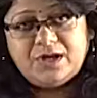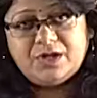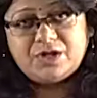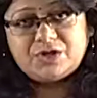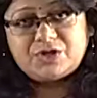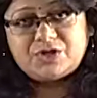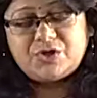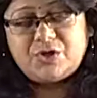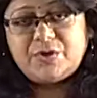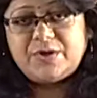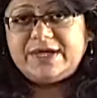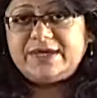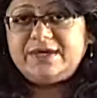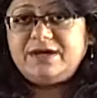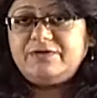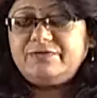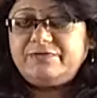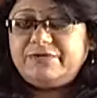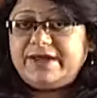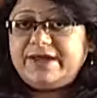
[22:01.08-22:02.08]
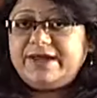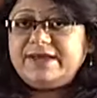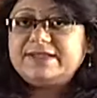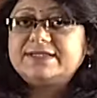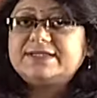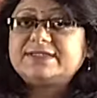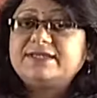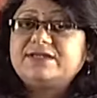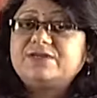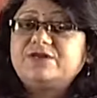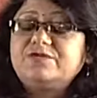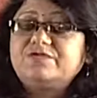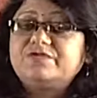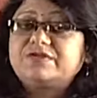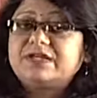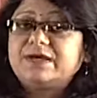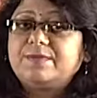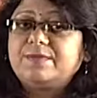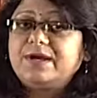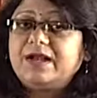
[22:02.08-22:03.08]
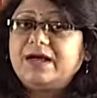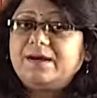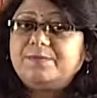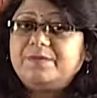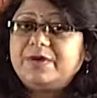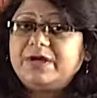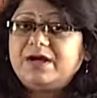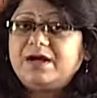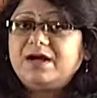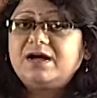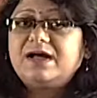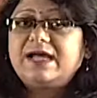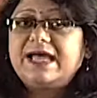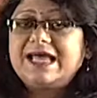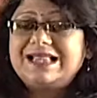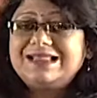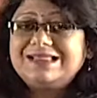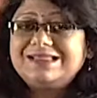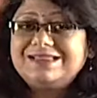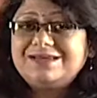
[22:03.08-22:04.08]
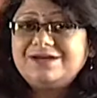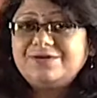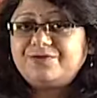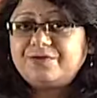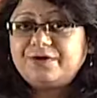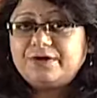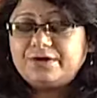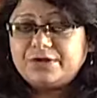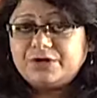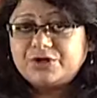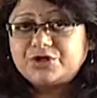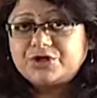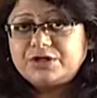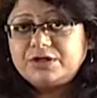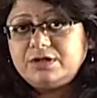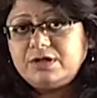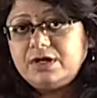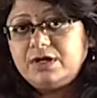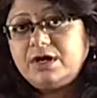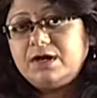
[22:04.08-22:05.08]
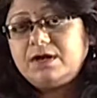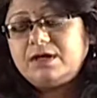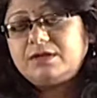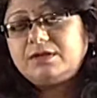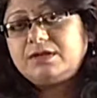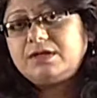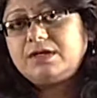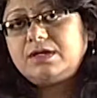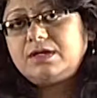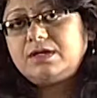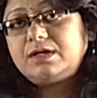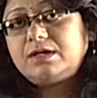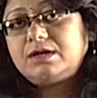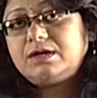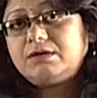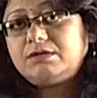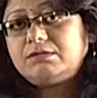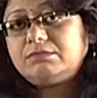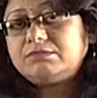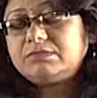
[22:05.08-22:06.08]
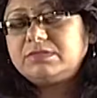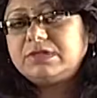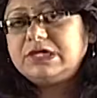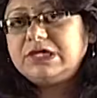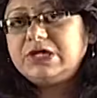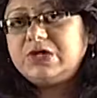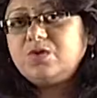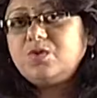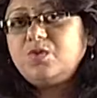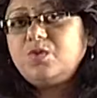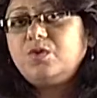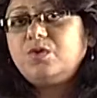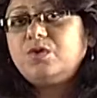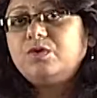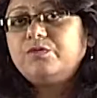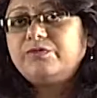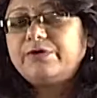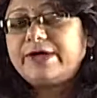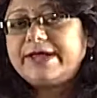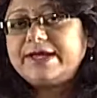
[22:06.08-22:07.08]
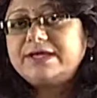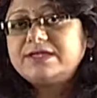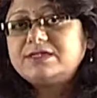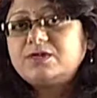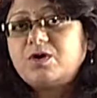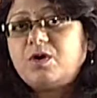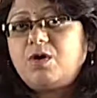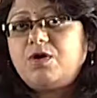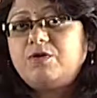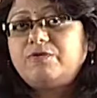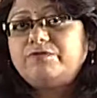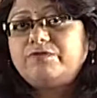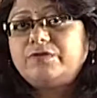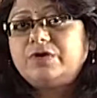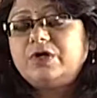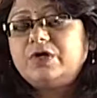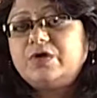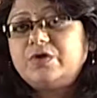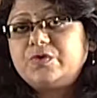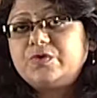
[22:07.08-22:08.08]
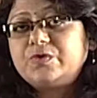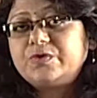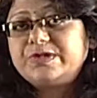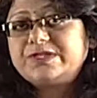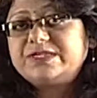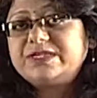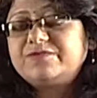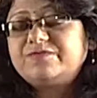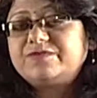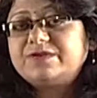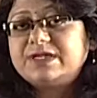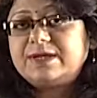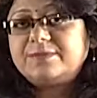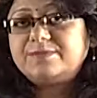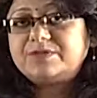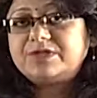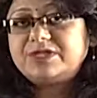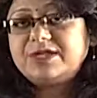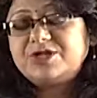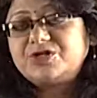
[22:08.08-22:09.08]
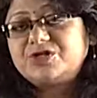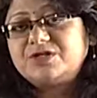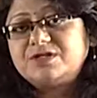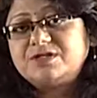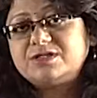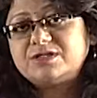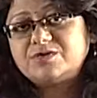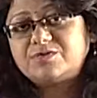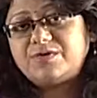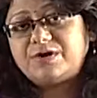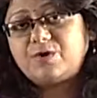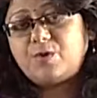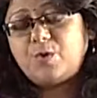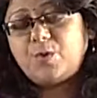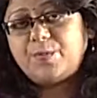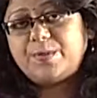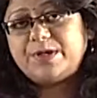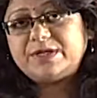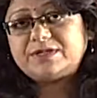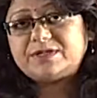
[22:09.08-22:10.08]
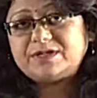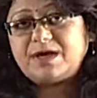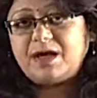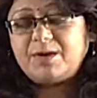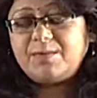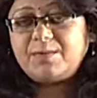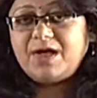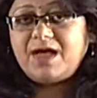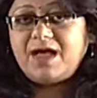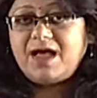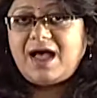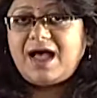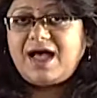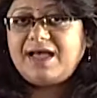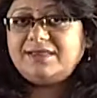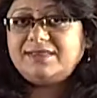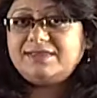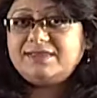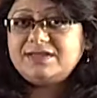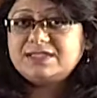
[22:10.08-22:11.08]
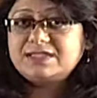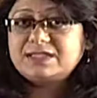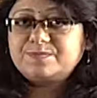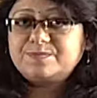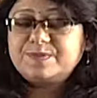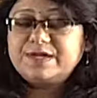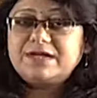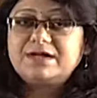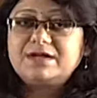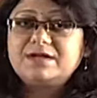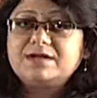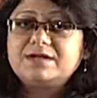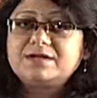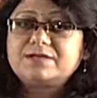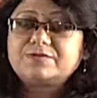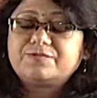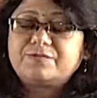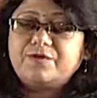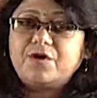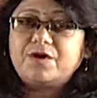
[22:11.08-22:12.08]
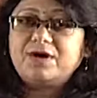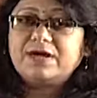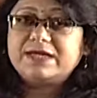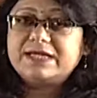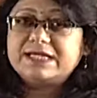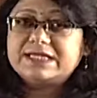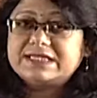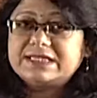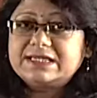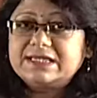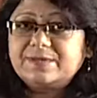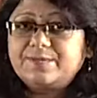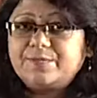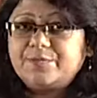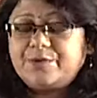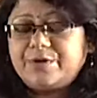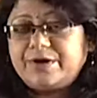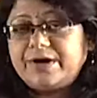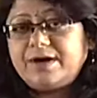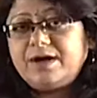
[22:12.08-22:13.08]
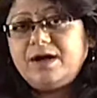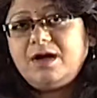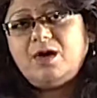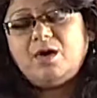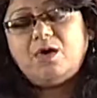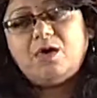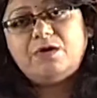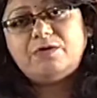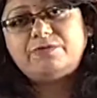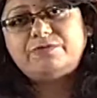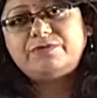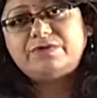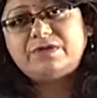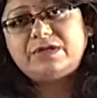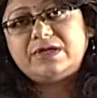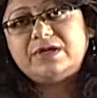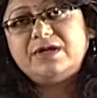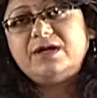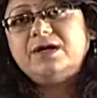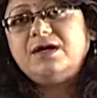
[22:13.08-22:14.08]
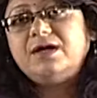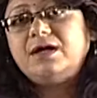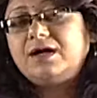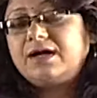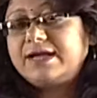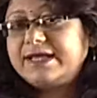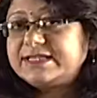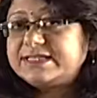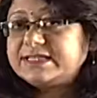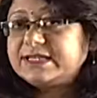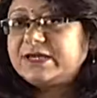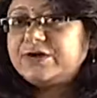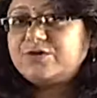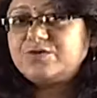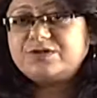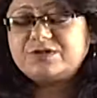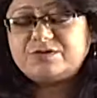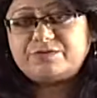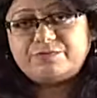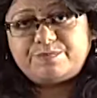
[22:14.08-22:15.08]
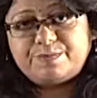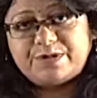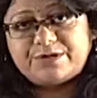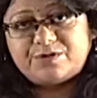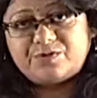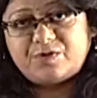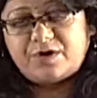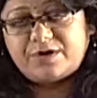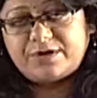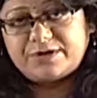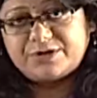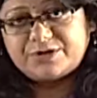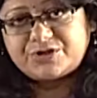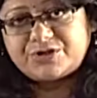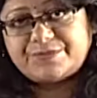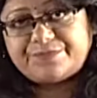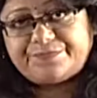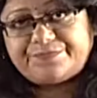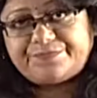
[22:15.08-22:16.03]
So, in a way, instead of developing a healthy tradition, the new ways of lucrative temptations were opened up, and the speakers fall easily prey of the executive patronage.